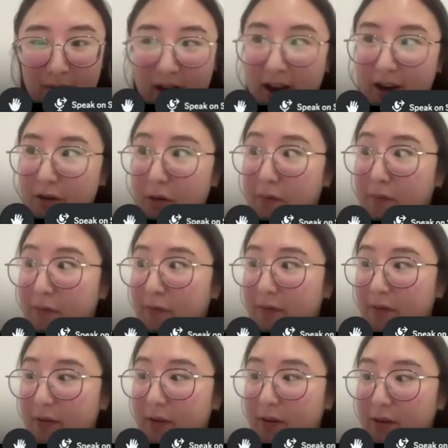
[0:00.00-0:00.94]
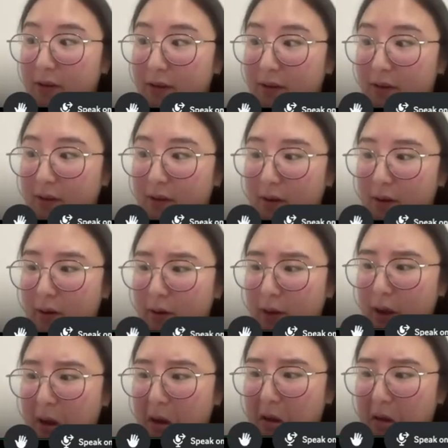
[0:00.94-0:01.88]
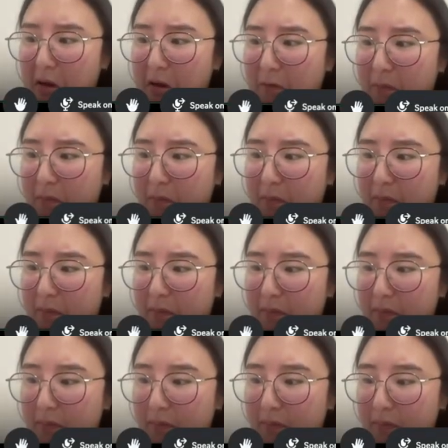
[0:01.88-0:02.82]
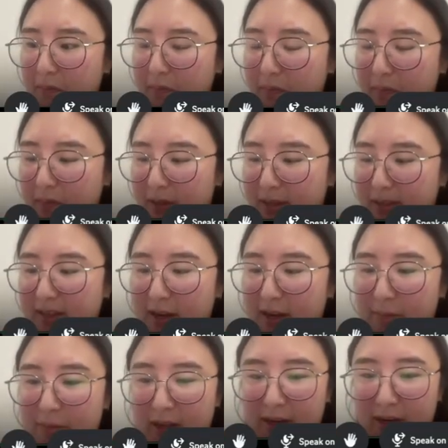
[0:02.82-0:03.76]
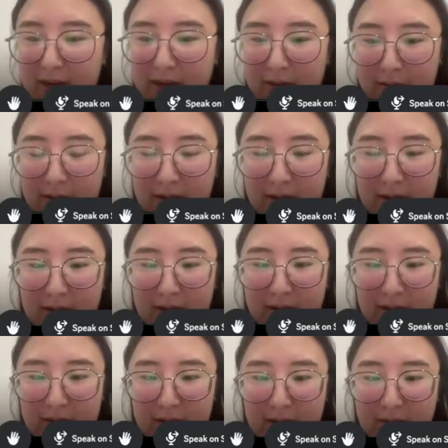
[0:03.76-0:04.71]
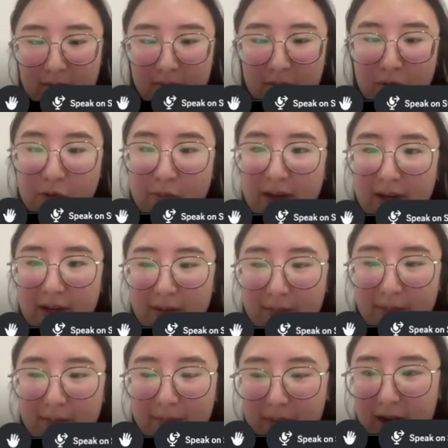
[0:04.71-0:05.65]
kind of the same thing to me.